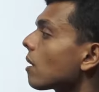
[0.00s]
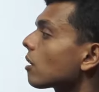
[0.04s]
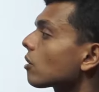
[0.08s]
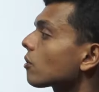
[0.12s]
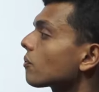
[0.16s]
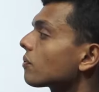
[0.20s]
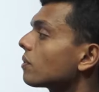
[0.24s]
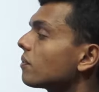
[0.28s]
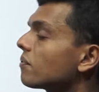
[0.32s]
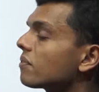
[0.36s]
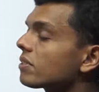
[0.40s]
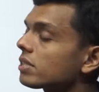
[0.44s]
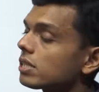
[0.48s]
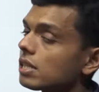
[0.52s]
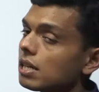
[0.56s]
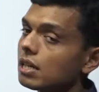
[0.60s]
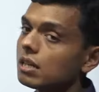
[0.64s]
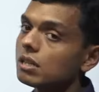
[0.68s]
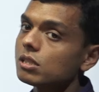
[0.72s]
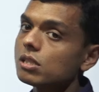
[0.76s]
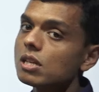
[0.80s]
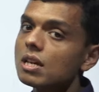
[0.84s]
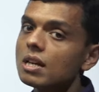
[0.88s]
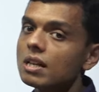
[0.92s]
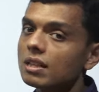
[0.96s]
part of the Western
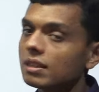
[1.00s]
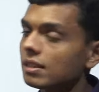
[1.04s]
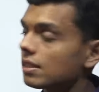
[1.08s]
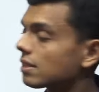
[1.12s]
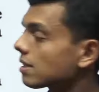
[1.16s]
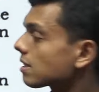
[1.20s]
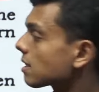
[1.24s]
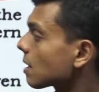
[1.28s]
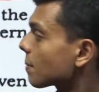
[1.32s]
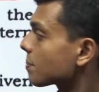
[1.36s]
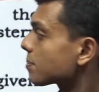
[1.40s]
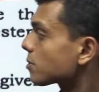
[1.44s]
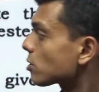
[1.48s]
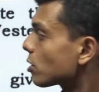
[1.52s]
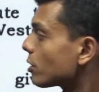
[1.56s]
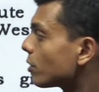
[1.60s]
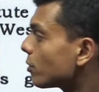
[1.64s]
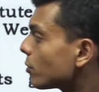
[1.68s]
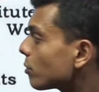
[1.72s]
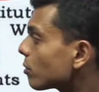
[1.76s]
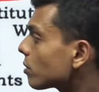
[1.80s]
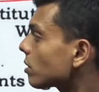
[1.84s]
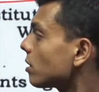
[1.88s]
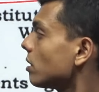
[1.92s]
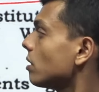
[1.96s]
Ghats. This is
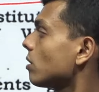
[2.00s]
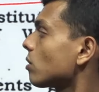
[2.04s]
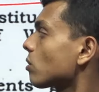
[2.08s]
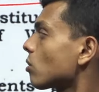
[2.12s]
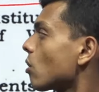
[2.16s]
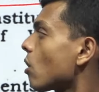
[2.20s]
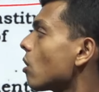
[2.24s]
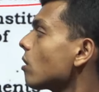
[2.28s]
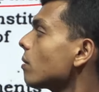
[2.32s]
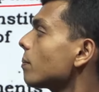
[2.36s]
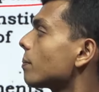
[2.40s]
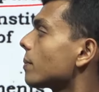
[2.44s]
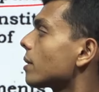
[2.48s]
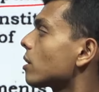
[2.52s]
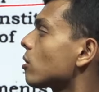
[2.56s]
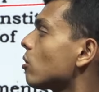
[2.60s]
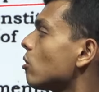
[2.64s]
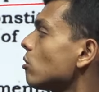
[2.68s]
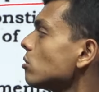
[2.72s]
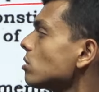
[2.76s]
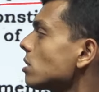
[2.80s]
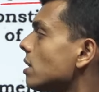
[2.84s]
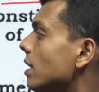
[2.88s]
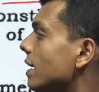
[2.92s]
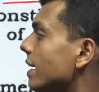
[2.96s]
absolute wrong
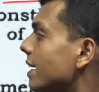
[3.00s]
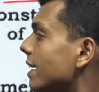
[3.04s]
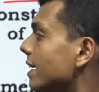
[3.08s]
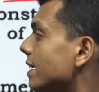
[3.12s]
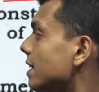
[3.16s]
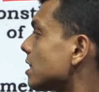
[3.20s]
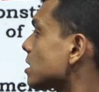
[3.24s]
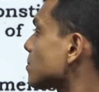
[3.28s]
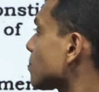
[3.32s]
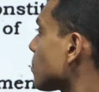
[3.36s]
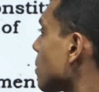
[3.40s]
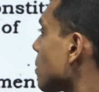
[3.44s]
because it is